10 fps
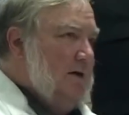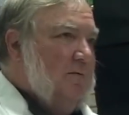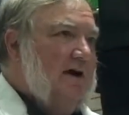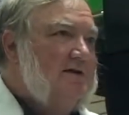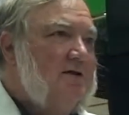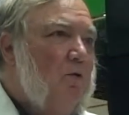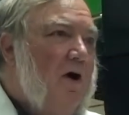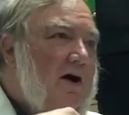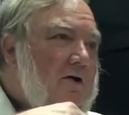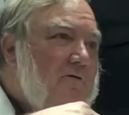But as the
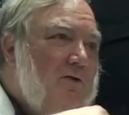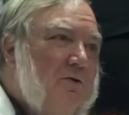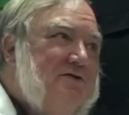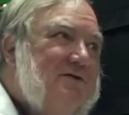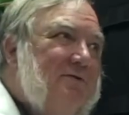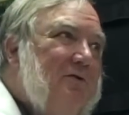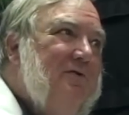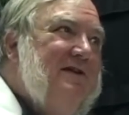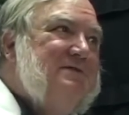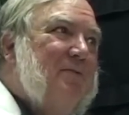water flows through
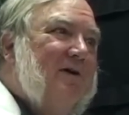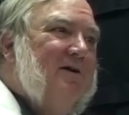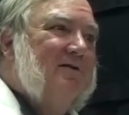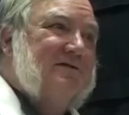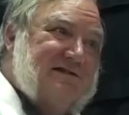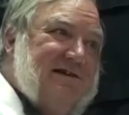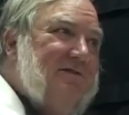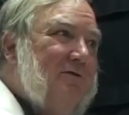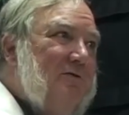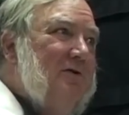these particles in
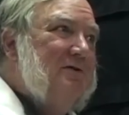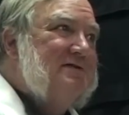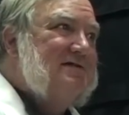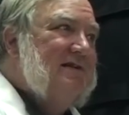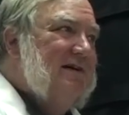the roots,